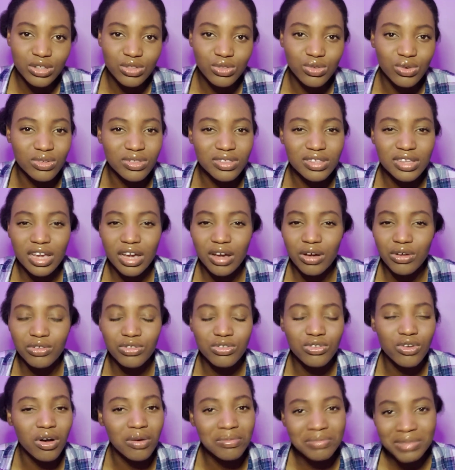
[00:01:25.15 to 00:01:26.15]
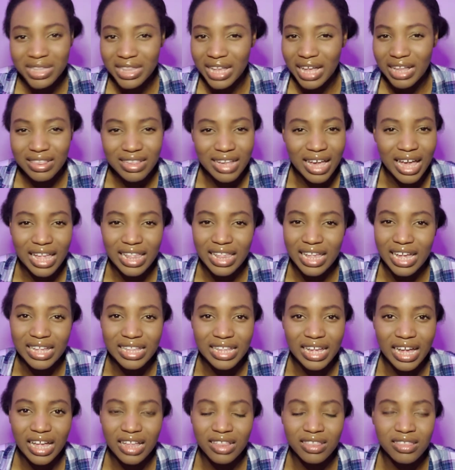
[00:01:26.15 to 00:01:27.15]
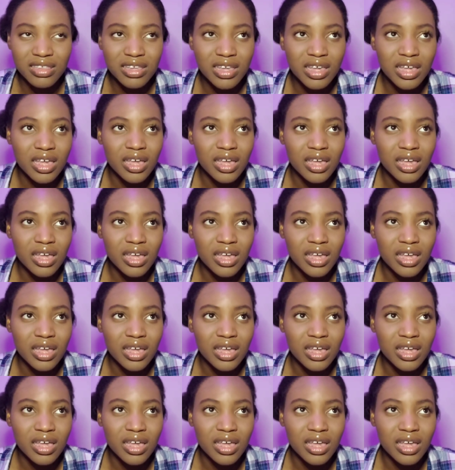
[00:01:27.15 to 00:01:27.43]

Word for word: those girls coming at her like that